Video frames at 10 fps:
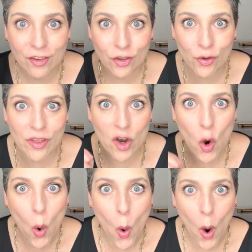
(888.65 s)
to the
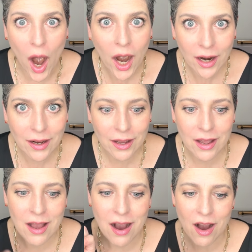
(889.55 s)
core
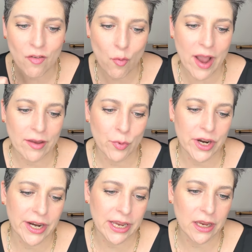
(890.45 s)
of why
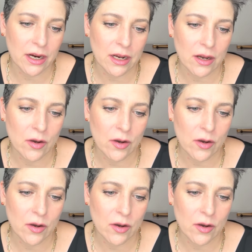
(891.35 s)
we're here.